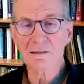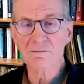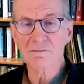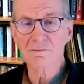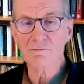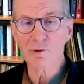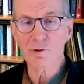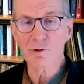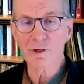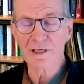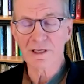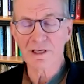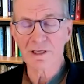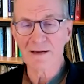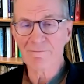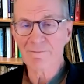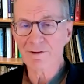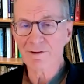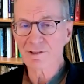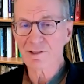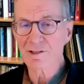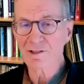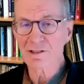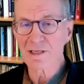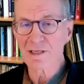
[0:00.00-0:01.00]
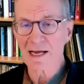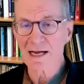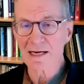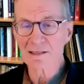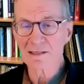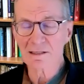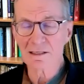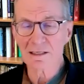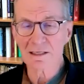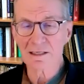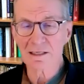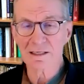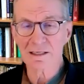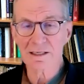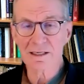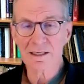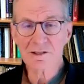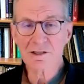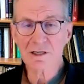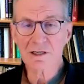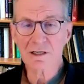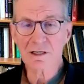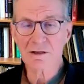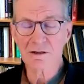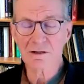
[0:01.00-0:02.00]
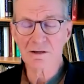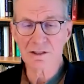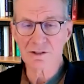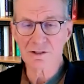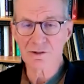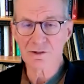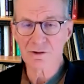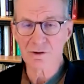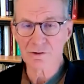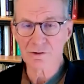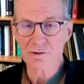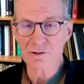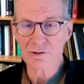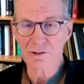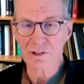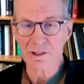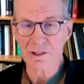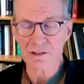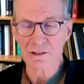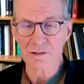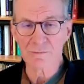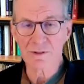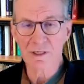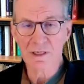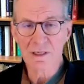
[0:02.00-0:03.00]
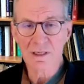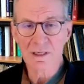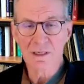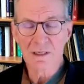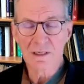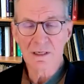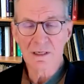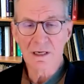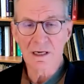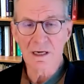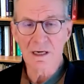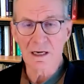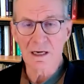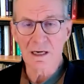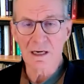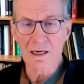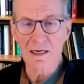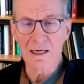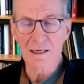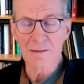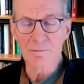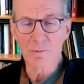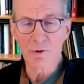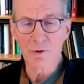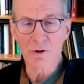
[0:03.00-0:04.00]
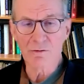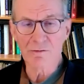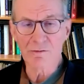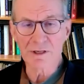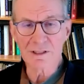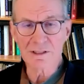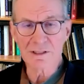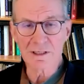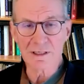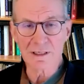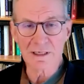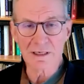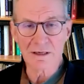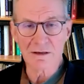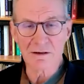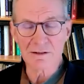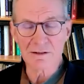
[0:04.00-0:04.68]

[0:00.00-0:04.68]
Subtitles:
with an emphasis actually initially on control systems and more recently on